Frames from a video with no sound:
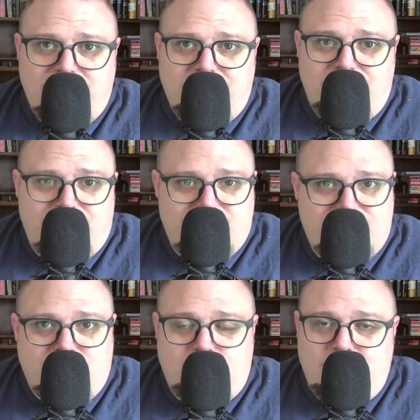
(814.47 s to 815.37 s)
there is
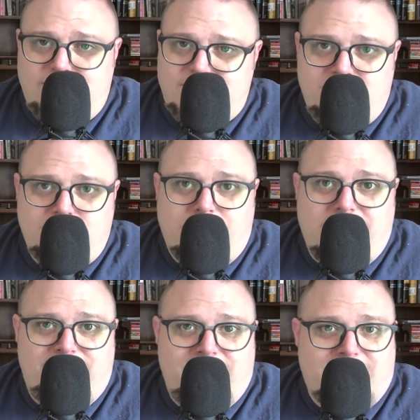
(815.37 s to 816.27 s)
no river too
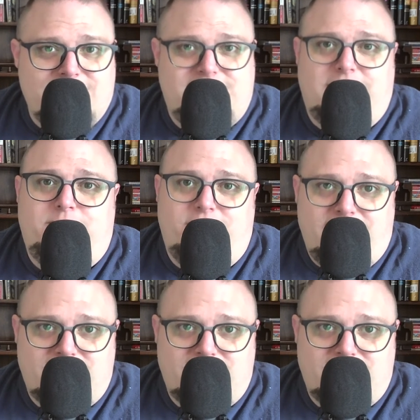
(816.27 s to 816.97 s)
wide that can separate